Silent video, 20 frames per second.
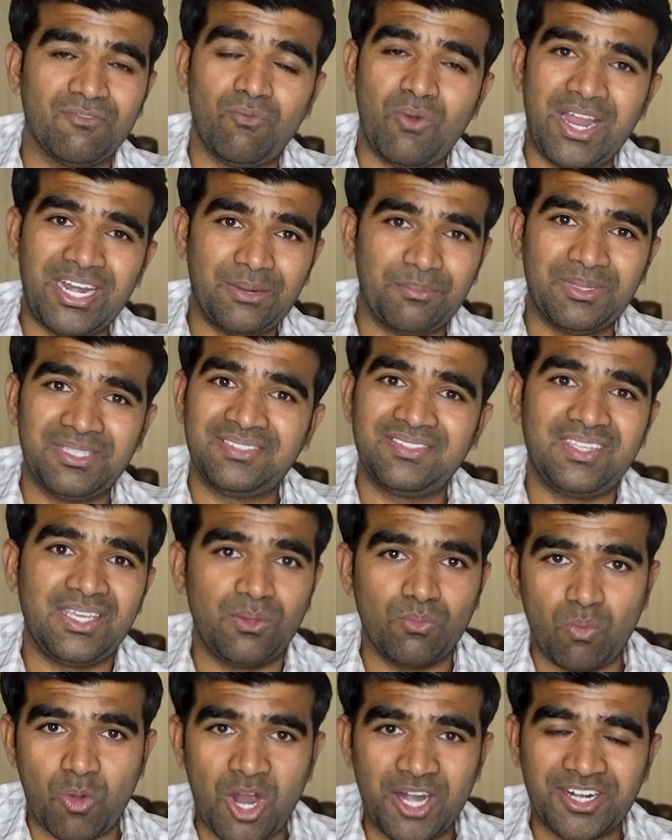vitamin
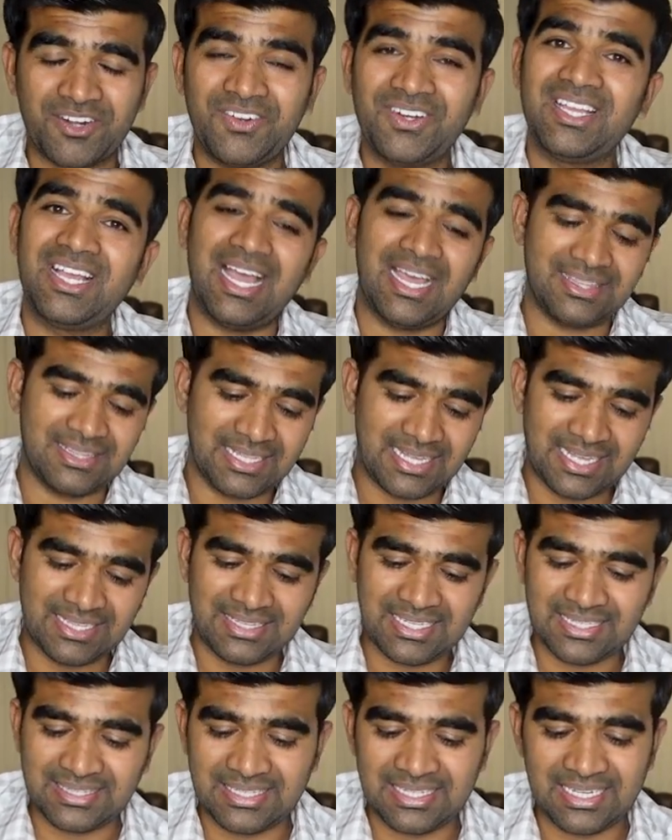c water and
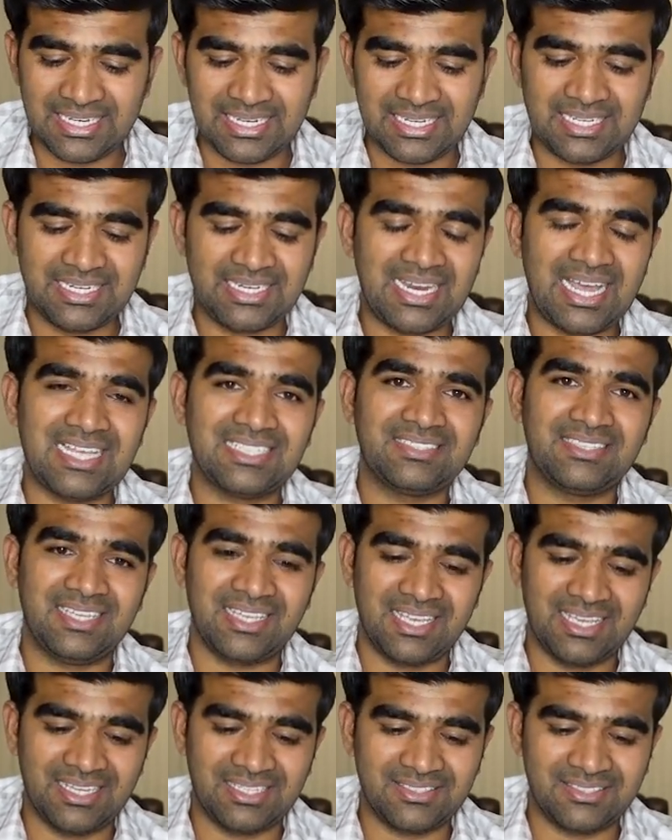and then the last
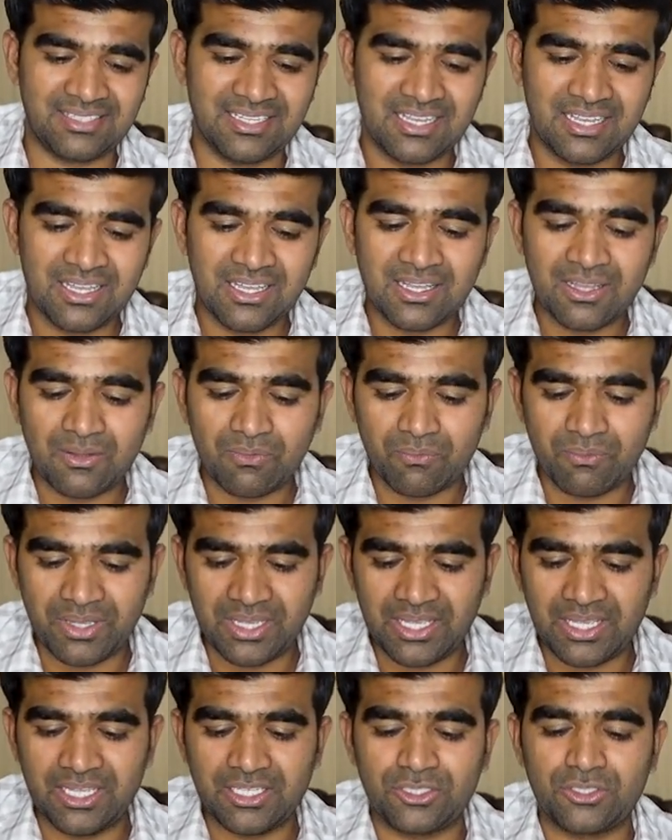thing is
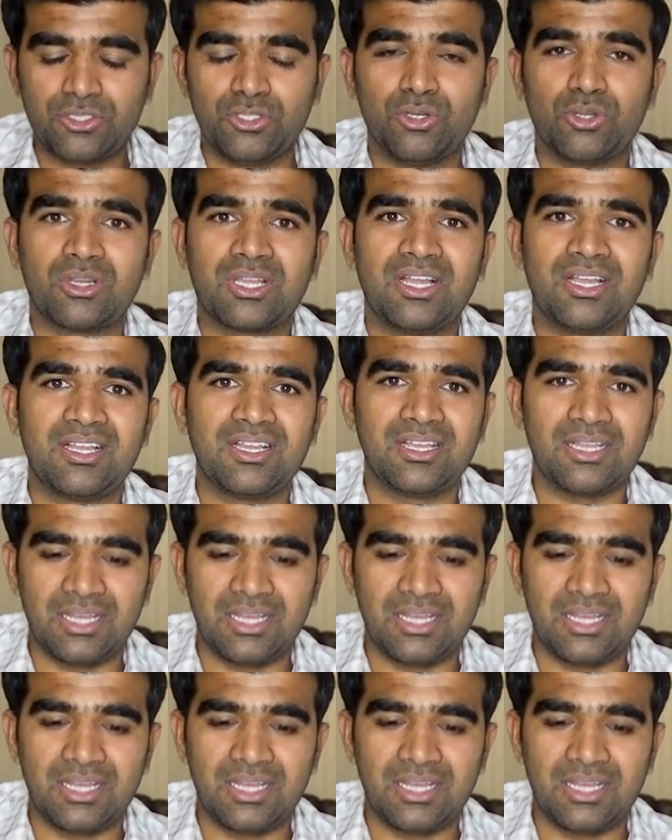we took